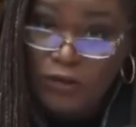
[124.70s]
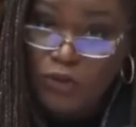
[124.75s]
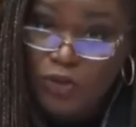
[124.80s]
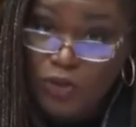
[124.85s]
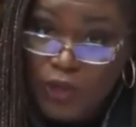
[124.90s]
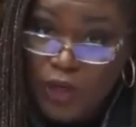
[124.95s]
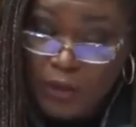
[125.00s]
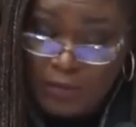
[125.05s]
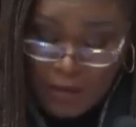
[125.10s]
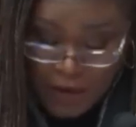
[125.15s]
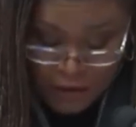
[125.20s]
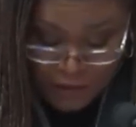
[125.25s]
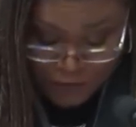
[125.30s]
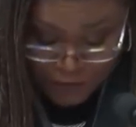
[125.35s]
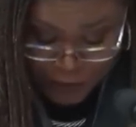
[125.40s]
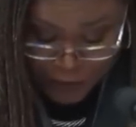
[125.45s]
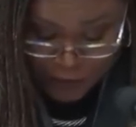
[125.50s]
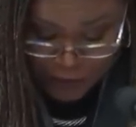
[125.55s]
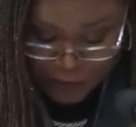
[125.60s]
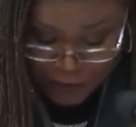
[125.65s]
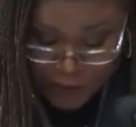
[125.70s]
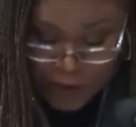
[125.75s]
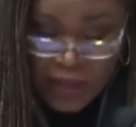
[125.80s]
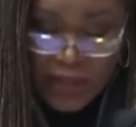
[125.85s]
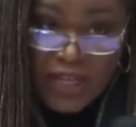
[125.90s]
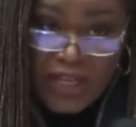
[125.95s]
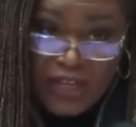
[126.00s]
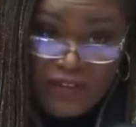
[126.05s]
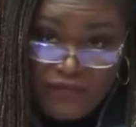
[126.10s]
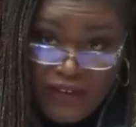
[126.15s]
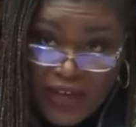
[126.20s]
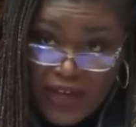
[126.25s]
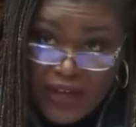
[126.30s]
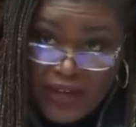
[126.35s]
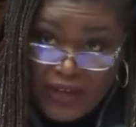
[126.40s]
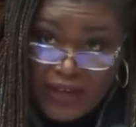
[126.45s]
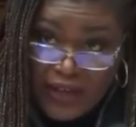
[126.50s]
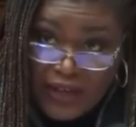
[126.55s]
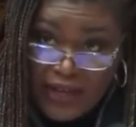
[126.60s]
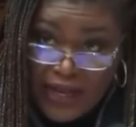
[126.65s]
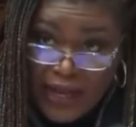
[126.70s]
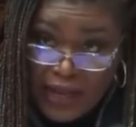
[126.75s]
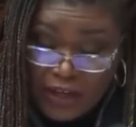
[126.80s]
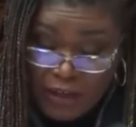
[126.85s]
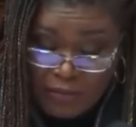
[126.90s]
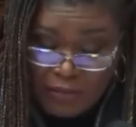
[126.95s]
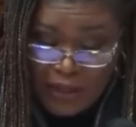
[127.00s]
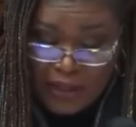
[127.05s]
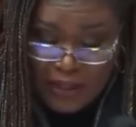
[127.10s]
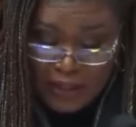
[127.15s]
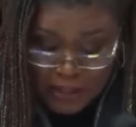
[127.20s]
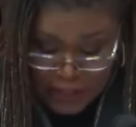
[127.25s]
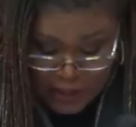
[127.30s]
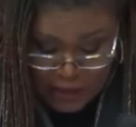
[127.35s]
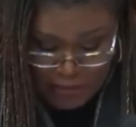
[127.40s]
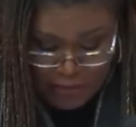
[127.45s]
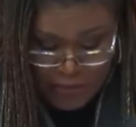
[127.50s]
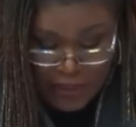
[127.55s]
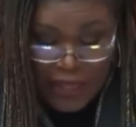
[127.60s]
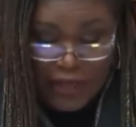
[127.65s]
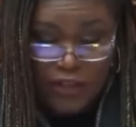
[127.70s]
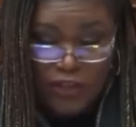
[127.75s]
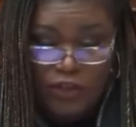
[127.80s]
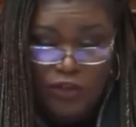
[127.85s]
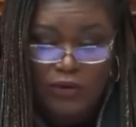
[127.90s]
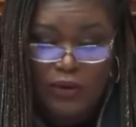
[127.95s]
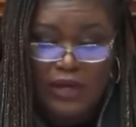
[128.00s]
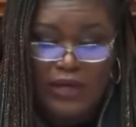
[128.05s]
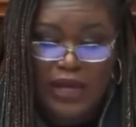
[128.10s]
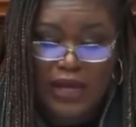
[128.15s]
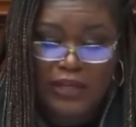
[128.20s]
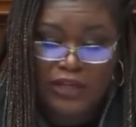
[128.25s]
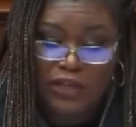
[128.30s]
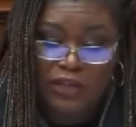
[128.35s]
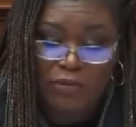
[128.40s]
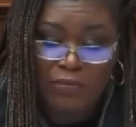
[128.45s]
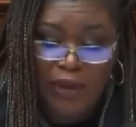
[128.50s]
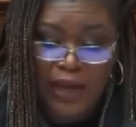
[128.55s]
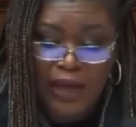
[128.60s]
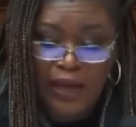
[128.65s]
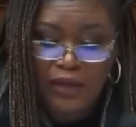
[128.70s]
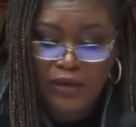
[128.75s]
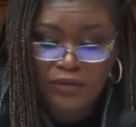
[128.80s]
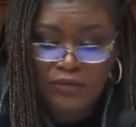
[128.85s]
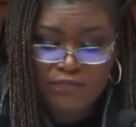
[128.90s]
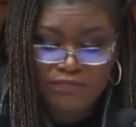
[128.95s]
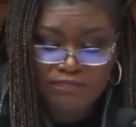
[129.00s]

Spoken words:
Donald Trump further evade accountability. Thank you, and I yield back.